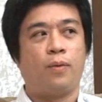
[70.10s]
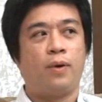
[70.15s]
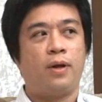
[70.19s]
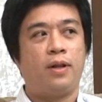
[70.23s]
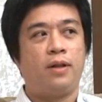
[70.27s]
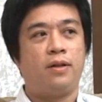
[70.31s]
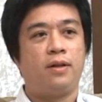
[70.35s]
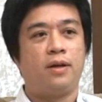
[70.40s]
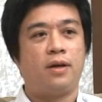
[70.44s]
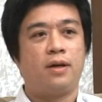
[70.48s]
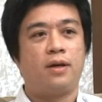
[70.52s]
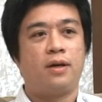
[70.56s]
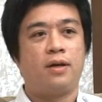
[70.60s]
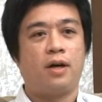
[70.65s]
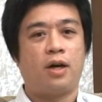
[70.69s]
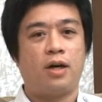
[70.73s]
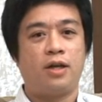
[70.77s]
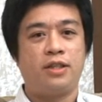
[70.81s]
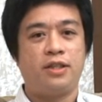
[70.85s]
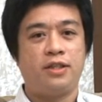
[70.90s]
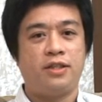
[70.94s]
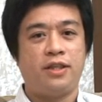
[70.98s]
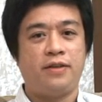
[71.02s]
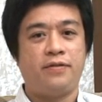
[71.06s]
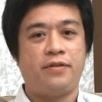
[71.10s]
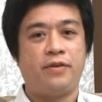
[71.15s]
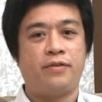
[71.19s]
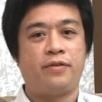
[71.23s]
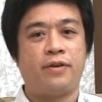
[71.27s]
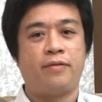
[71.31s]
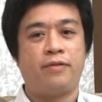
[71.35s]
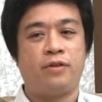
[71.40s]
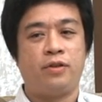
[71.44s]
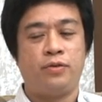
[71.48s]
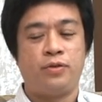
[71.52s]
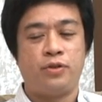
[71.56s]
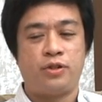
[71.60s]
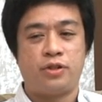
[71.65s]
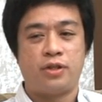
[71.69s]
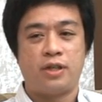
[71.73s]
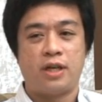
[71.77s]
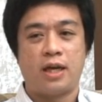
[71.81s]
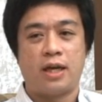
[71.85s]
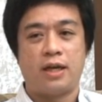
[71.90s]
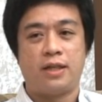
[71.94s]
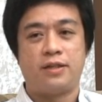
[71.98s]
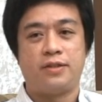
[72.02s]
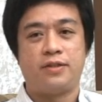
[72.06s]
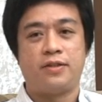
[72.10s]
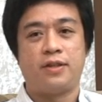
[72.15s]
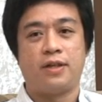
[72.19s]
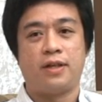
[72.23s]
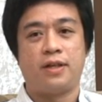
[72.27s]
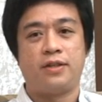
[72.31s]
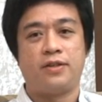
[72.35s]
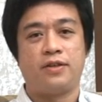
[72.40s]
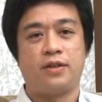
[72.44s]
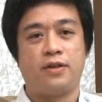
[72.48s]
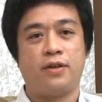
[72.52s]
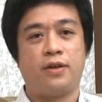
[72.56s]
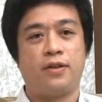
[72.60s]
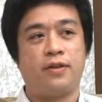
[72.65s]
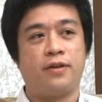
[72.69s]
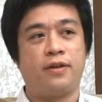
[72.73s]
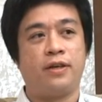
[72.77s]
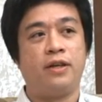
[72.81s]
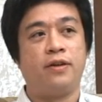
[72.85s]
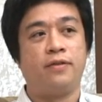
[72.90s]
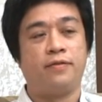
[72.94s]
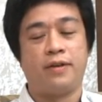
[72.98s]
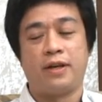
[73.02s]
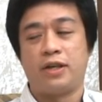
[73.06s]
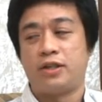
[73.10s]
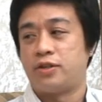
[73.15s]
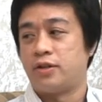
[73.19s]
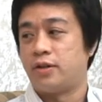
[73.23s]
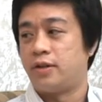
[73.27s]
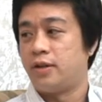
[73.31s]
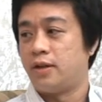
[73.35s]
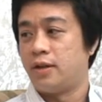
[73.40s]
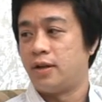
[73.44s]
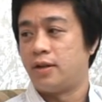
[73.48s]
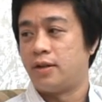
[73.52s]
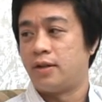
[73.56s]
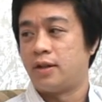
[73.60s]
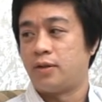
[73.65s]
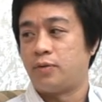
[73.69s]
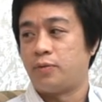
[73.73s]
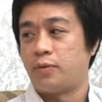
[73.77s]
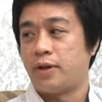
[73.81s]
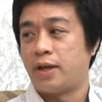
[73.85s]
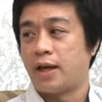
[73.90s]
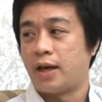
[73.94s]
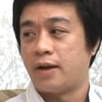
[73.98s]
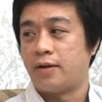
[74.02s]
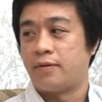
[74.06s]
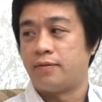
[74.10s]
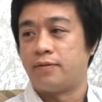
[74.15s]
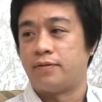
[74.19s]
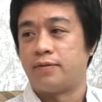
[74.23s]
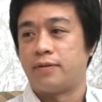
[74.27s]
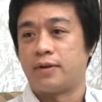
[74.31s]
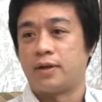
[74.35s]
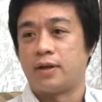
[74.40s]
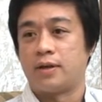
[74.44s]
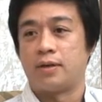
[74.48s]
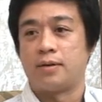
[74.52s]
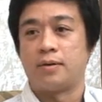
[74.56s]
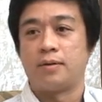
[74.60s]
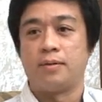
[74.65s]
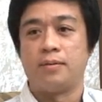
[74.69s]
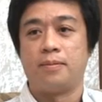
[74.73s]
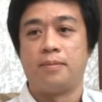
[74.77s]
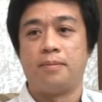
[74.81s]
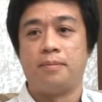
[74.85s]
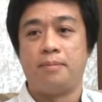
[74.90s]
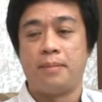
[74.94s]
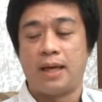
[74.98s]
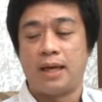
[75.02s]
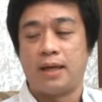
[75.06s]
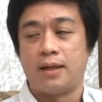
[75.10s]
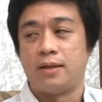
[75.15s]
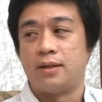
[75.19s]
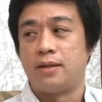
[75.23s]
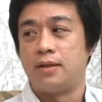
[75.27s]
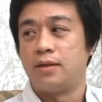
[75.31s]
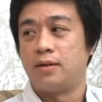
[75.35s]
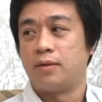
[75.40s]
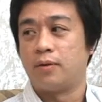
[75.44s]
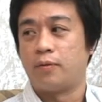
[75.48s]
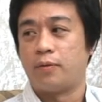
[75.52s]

Well, RCTV Revolutionized is another innovation that we have made.